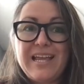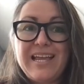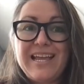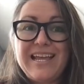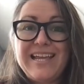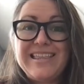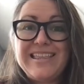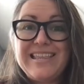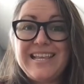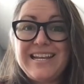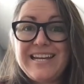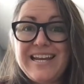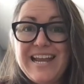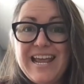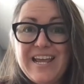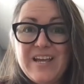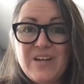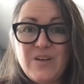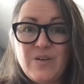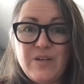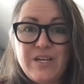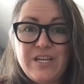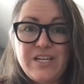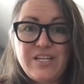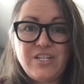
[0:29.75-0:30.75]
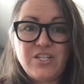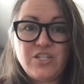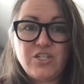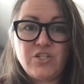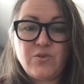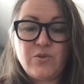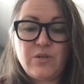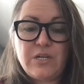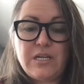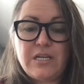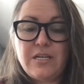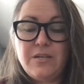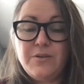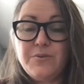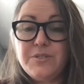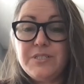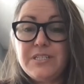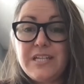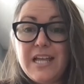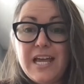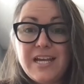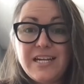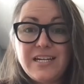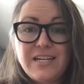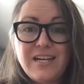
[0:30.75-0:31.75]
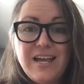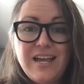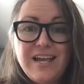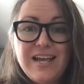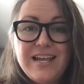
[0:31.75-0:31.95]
in the nail industry, you would like